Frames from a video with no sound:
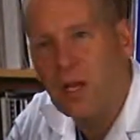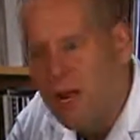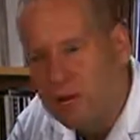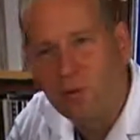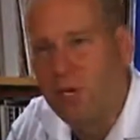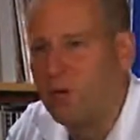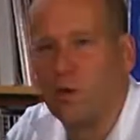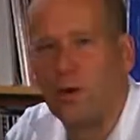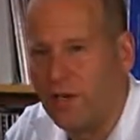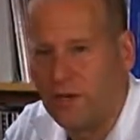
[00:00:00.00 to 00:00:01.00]
Everybody
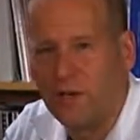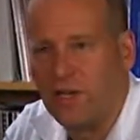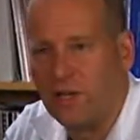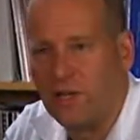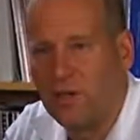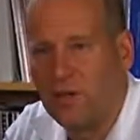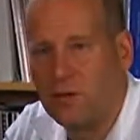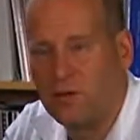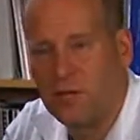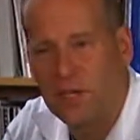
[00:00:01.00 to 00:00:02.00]
will want to invest in it
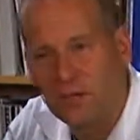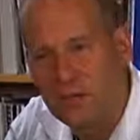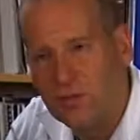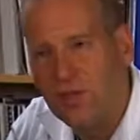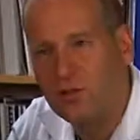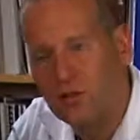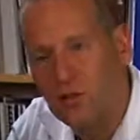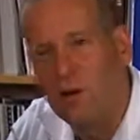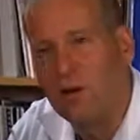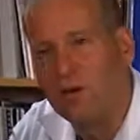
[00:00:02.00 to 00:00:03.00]
because it's such a
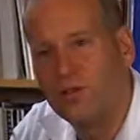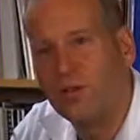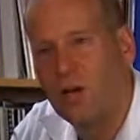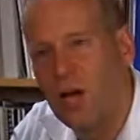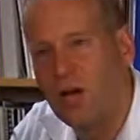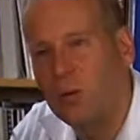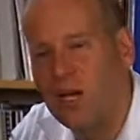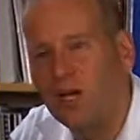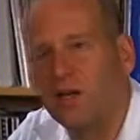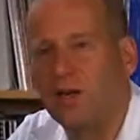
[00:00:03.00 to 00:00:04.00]
large
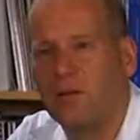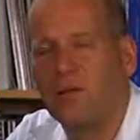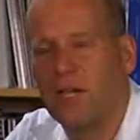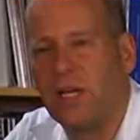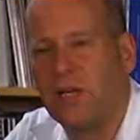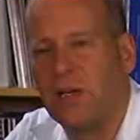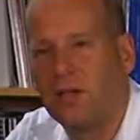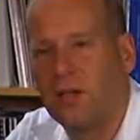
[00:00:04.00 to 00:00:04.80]
unmet clinical need,